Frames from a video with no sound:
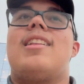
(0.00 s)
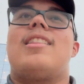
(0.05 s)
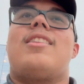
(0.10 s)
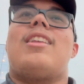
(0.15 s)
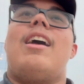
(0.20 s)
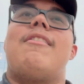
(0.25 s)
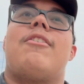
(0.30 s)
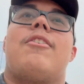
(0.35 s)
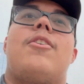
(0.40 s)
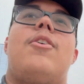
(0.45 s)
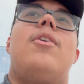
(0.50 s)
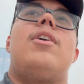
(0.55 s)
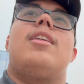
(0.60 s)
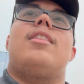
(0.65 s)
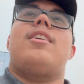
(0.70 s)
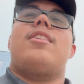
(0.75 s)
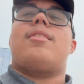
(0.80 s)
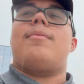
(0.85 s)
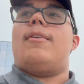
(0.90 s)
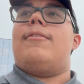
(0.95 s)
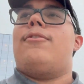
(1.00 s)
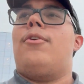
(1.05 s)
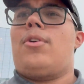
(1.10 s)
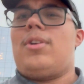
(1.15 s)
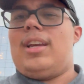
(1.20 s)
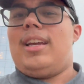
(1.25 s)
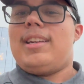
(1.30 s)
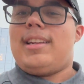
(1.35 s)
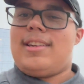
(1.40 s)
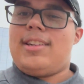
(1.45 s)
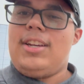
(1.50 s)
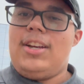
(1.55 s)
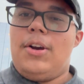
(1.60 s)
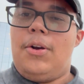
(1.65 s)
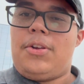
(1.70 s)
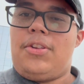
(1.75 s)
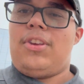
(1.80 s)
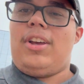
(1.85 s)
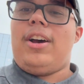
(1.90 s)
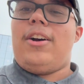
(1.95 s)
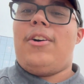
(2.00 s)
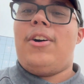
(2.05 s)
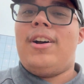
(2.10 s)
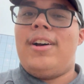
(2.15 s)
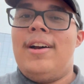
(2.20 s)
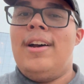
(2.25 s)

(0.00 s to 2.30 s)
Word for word: Time of recording this, I'm at 492, so